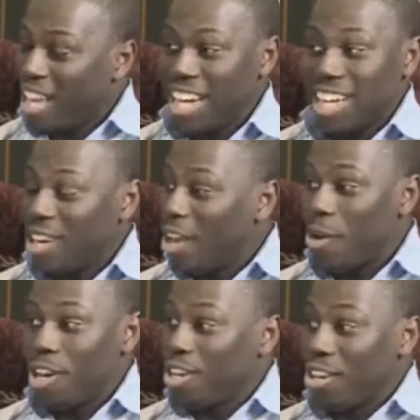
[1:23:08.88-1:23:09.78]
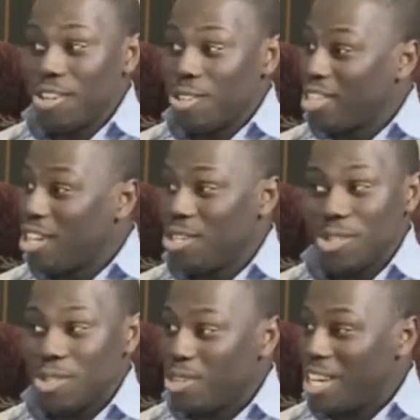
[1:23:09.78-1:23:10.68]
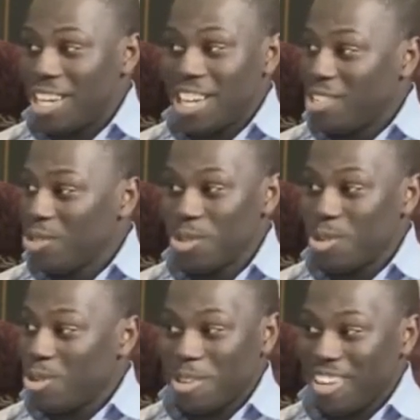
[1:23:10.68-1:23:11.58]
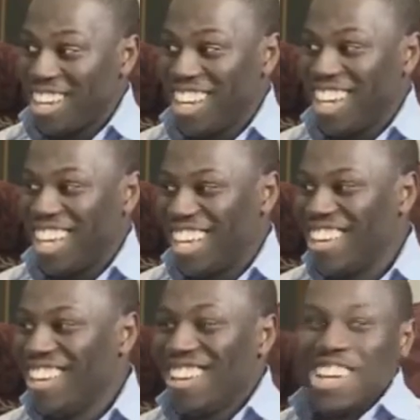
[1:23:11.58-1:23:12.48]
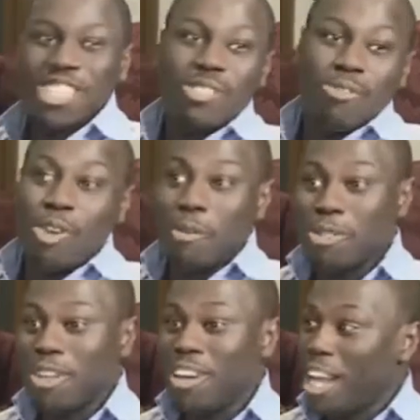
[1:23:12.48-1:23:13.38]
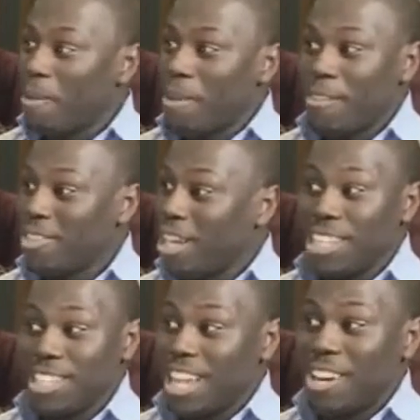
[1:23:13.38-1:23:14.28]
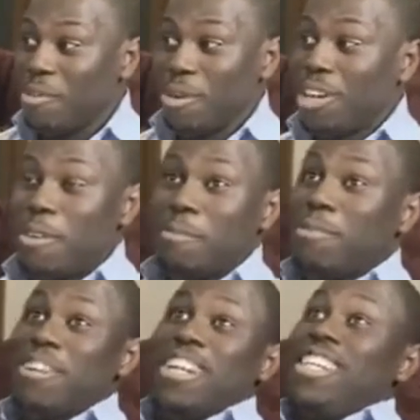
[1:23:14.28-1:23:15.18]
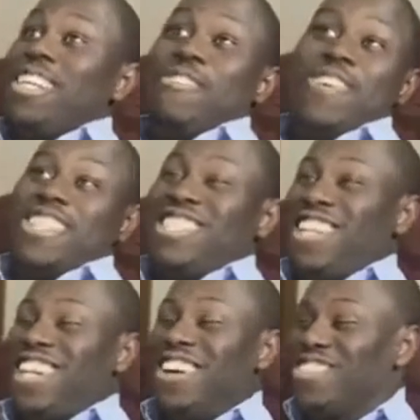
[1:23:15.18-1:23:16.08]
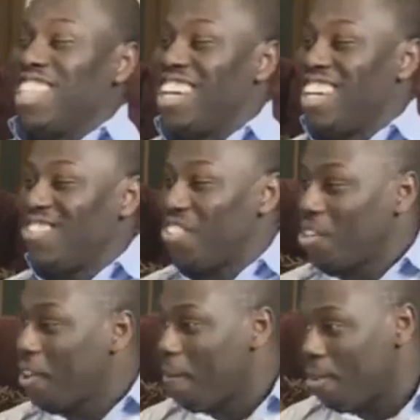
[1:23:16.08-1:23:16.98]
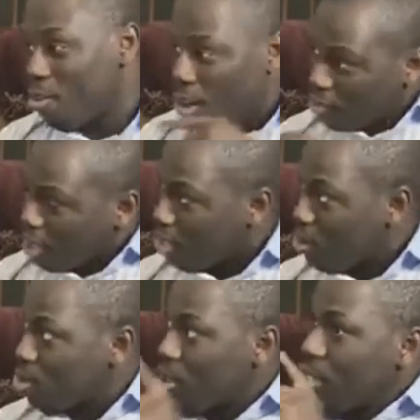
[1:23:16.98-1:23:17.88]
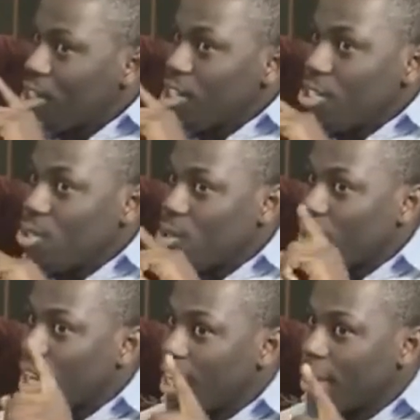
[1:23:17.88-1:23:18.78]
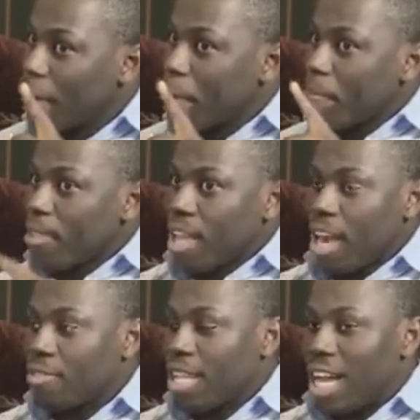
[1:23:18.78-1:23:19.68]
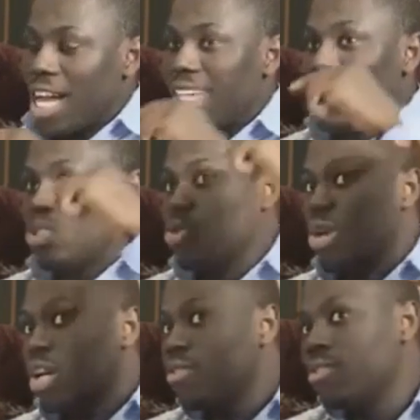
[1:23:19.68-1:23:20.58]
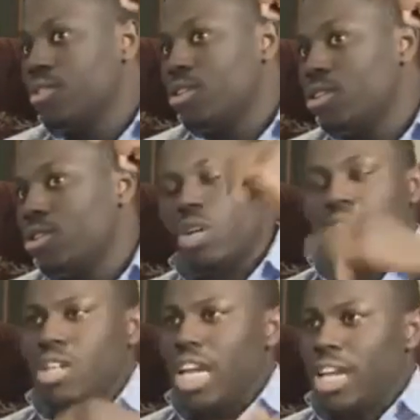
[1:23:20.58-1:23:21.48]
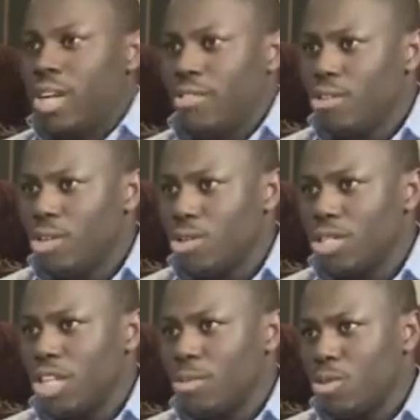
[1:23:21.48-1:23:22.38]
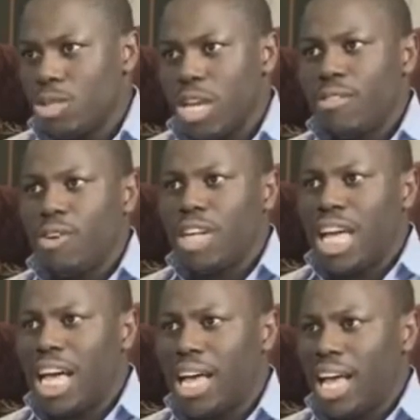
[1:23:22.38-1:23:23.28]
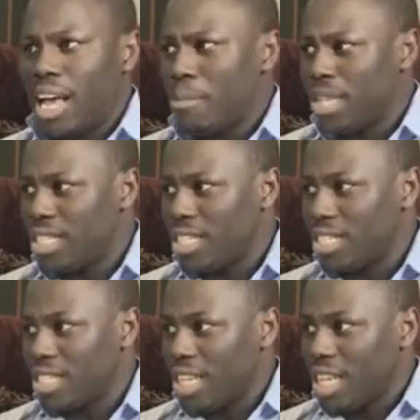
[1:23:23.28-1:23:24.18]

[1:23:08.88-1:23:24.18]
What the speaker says: And only God knows how you get to go. Because for someone like me, after this kind of program, I'm already wasted. I'm tired. But you, after this one, you do 9. After the 12, it's not like you're even going to sleep. You still have other meetings.